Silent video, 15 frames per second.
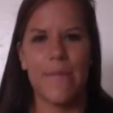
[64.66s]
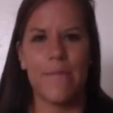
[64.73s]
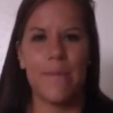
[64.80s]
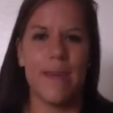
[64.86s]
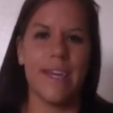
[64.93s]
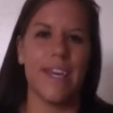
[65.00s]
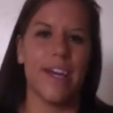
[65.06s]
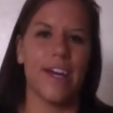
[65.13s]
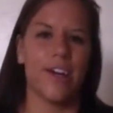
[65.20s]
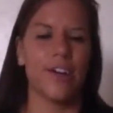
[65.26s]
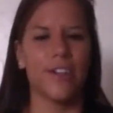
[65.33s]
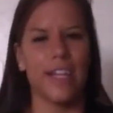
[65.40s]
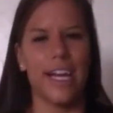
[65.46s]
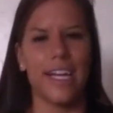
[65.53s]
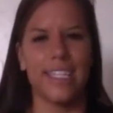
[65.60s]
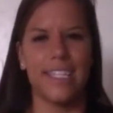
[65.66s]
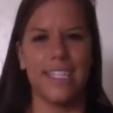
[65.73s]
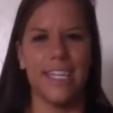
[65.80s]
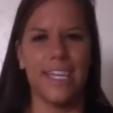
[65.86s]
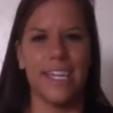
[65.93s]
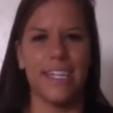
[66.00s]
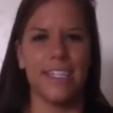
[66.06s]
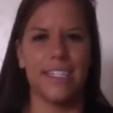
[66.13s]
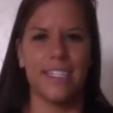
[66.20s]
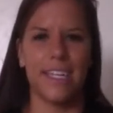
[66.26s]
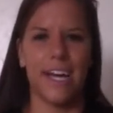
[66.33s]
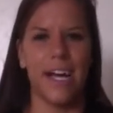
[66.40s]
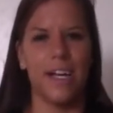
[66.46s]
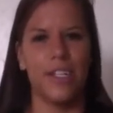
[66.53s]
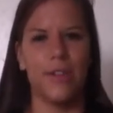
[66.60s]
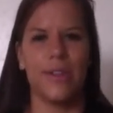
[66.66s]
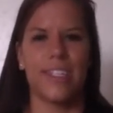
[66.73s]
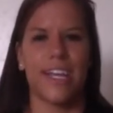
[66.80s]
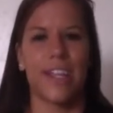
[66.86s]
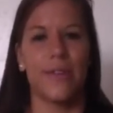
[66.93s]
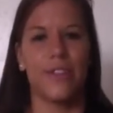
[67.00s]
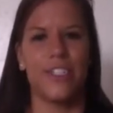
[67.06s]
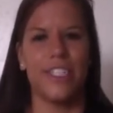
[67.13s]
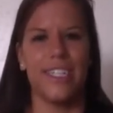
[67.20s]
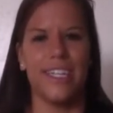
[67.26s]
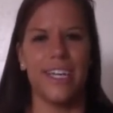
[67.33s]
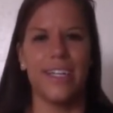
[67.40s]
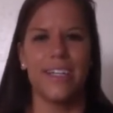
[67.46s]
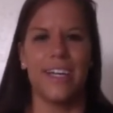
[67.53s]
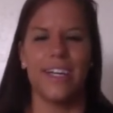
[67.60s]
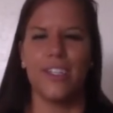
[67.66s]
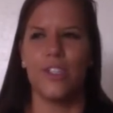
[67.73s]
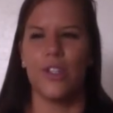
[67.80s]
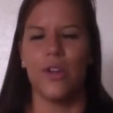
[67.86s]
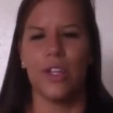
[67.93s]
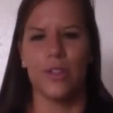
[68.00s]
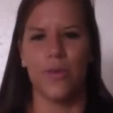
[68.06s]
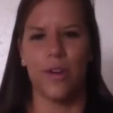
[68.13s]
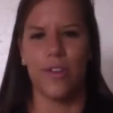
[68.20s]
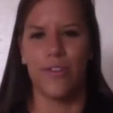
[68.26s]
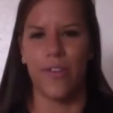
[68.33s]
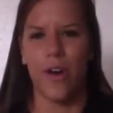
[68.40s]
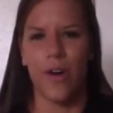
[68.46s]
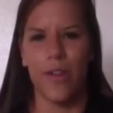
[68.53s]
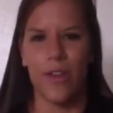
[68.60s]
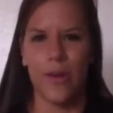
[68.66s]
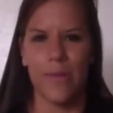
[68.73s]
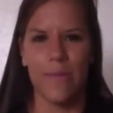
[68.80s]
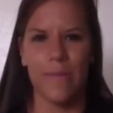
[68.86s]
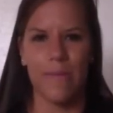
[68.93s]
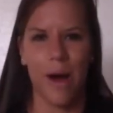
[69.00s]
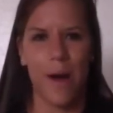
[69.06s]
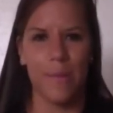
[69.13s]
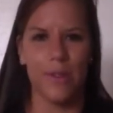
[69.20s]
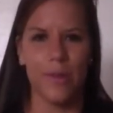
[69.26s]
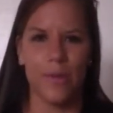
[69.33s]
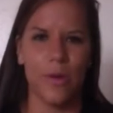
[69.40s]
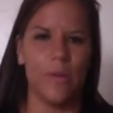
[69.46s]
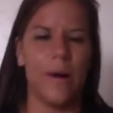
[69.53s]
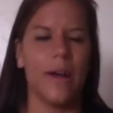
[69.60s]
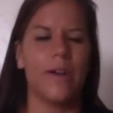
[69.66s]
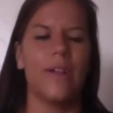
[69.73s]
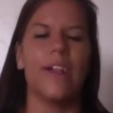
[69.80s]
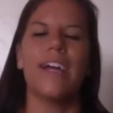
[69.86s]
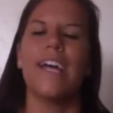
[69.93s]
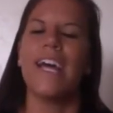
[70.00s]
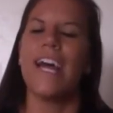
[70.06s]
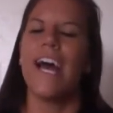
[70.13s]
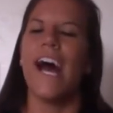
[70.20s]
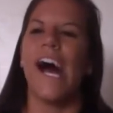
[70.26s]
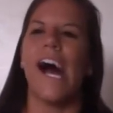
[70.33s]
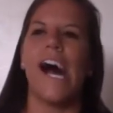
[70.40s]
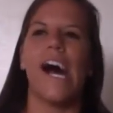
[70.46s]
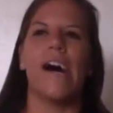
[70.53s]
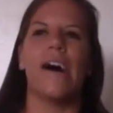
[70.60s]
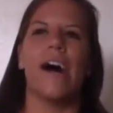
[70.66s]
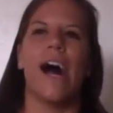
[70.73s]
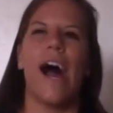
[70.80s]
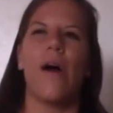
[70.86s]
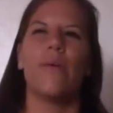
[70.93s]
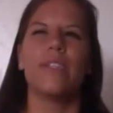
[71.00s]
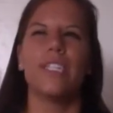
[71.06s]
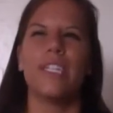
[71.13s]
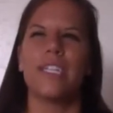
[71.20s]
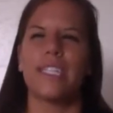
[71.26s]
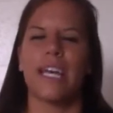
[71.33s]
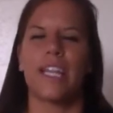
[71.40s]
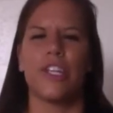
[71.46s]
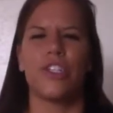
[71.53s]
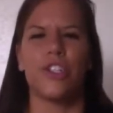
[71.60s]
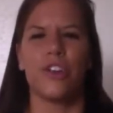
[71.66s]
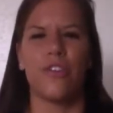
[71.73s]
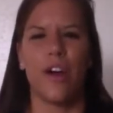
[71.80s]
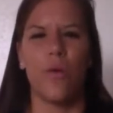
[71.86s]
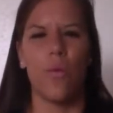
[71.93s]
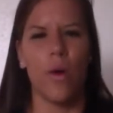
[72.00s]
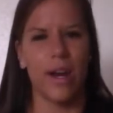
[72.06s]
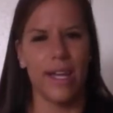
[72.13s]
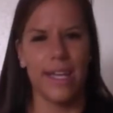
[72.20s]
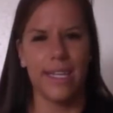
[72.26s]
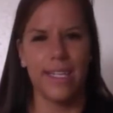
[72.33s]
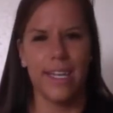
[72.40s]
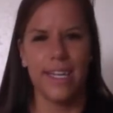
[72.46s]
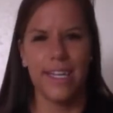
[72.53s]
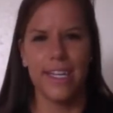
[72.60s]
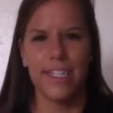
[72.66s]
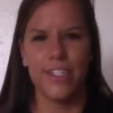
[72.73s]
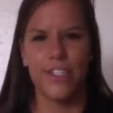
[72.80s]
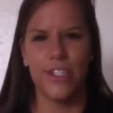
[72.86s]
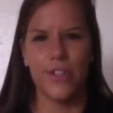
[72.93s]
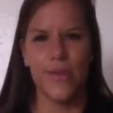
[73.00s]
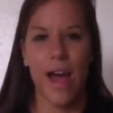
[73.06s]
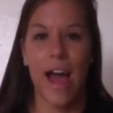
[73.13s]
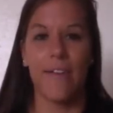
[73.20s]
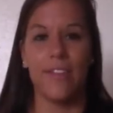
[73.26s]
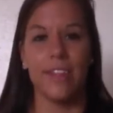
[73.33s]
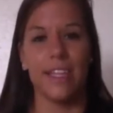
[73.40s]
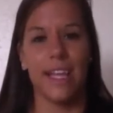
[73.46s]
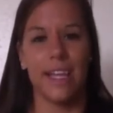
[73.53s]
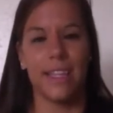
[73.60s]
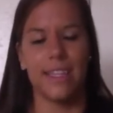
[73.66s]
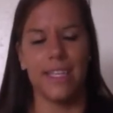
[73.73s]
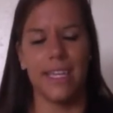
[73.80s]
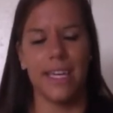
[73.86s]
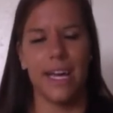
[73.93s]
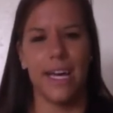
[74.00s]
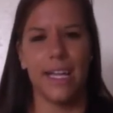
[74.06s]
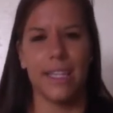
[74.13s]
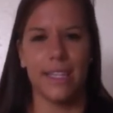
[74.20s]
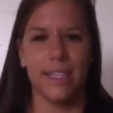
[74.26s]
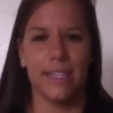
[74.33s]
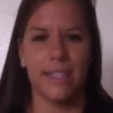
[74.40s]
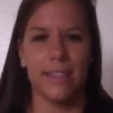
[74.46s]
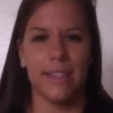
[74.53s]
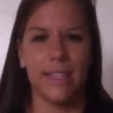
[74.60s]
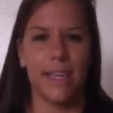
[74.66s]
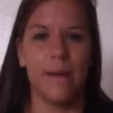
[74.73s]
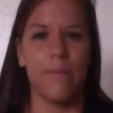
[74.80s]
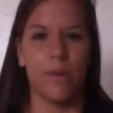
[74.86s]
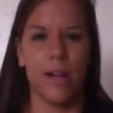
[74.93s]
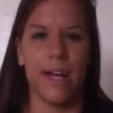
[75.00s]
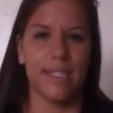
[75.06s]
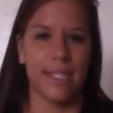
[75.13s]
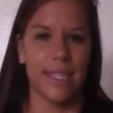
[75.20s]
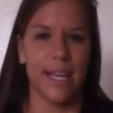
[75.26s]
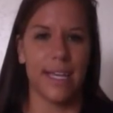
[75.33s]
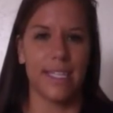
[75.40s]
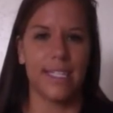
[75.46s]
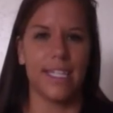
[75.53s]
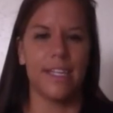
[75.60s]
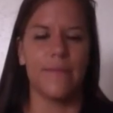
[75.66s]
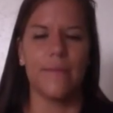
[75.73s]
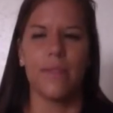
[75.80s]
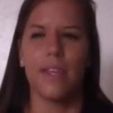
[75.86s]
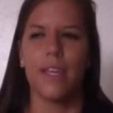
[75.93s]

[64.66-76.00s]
be her legacy and uh, do exactly what she did, because who doesn't want to follow their mom as a role model, uh, I wasn't exactly sure if I wanted to have the, the uh, label as a legacy.